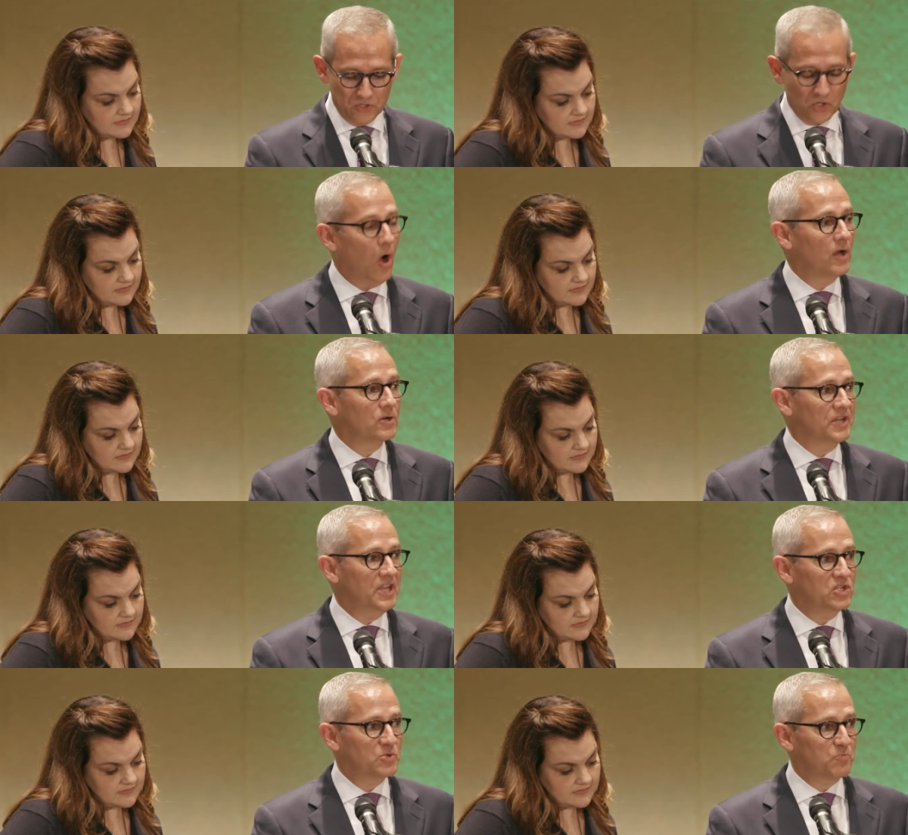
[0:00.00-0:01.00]
Speaker 1: to honor
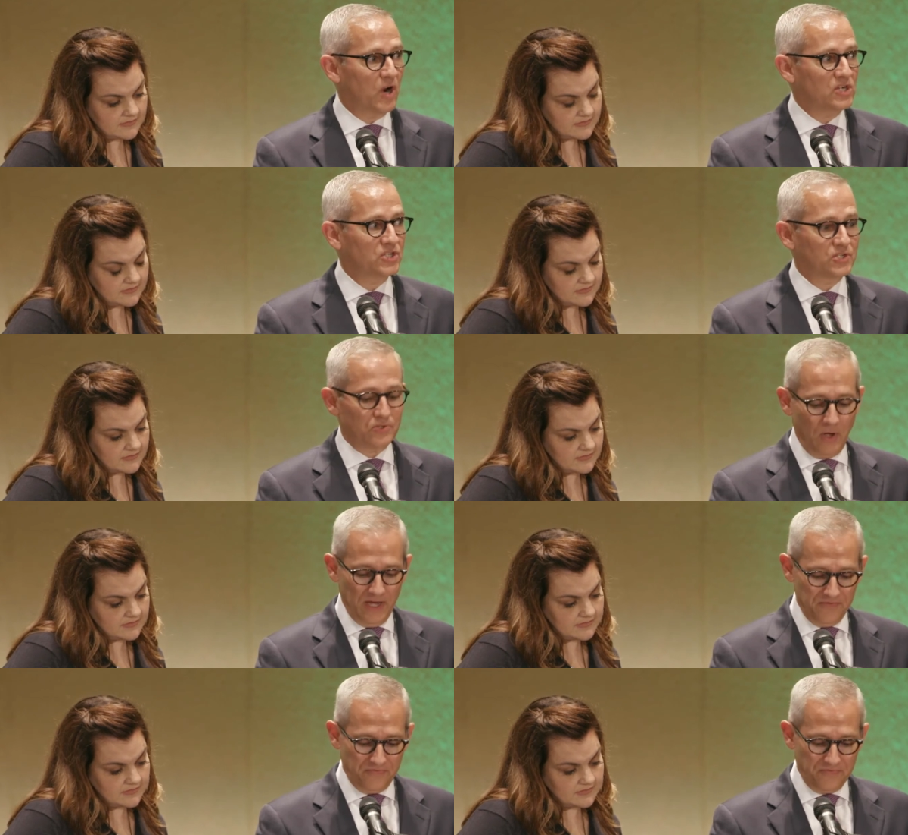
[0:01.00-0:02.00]
each precious
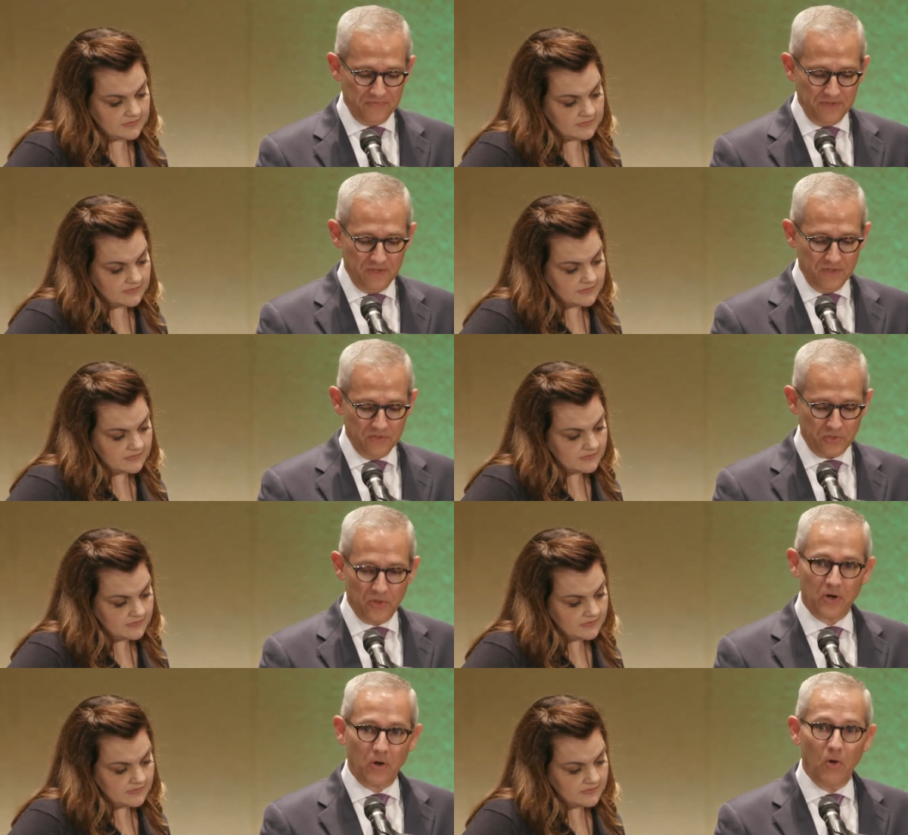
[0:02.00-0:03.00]
life so
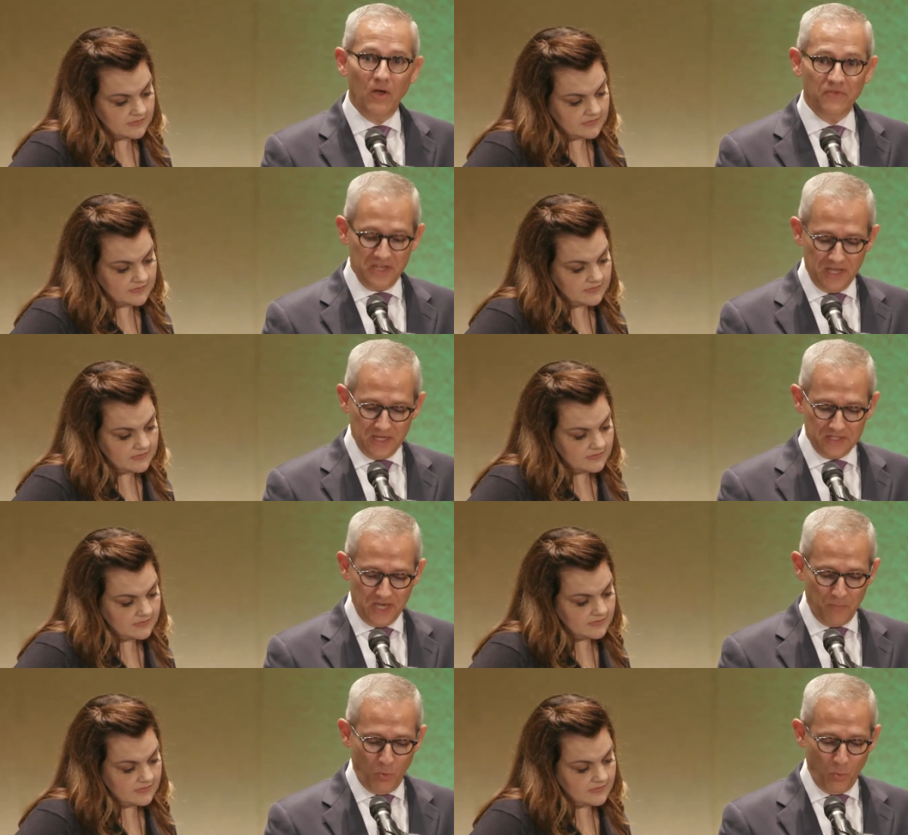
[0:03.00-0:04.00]
that our loving
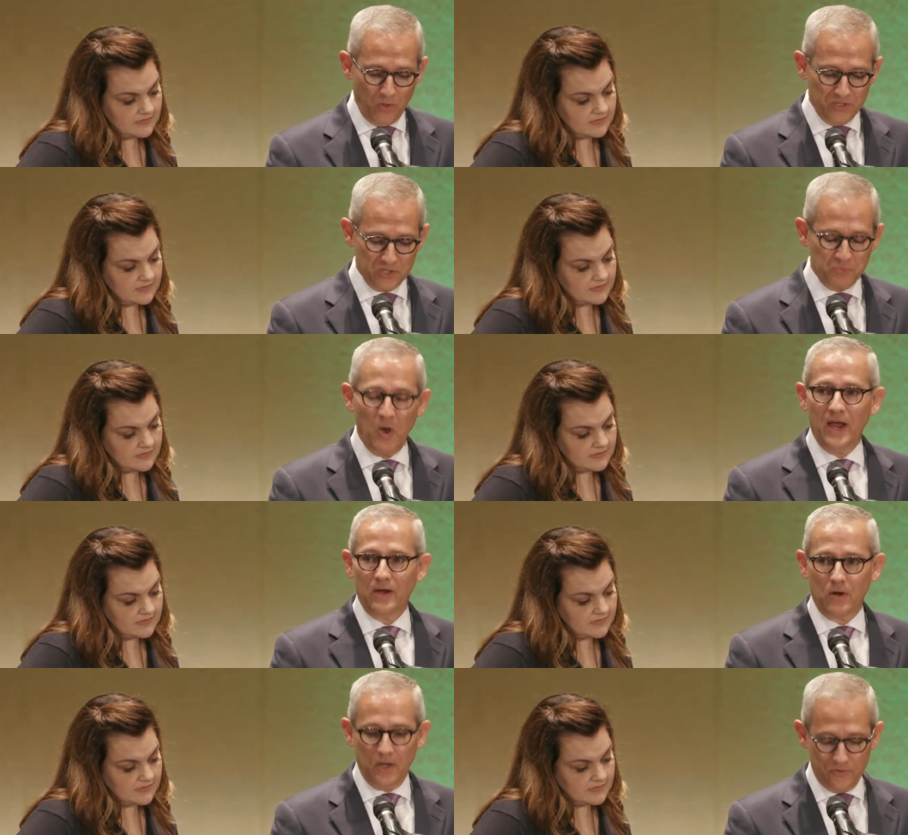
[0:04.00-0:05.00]
example will
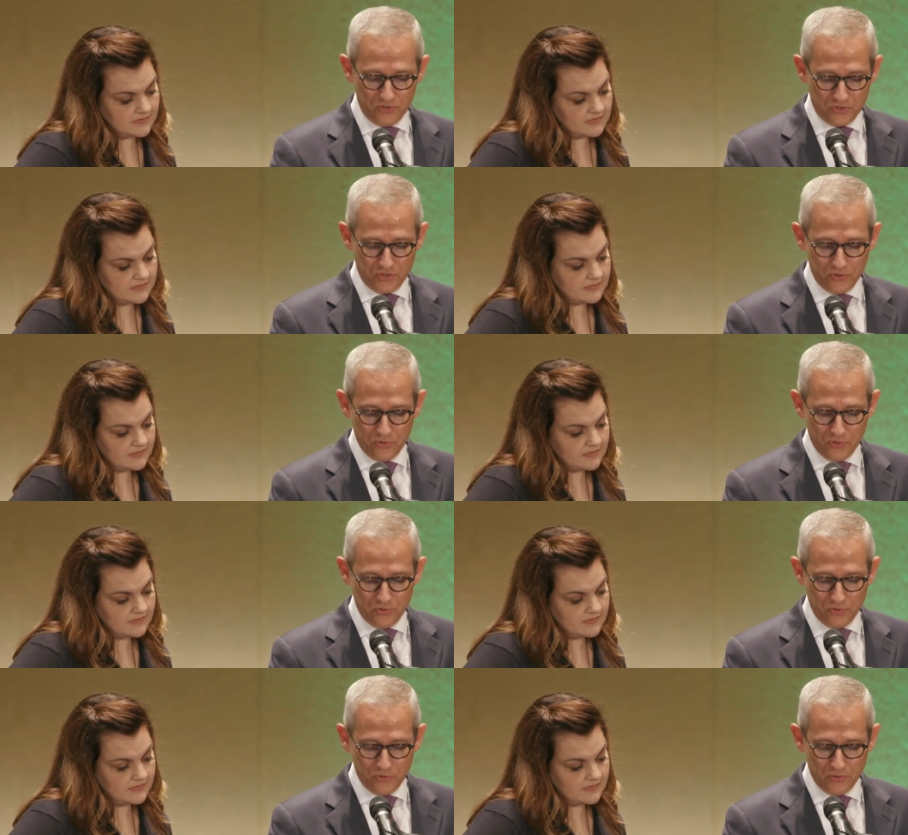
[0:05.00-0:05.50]
inspire others to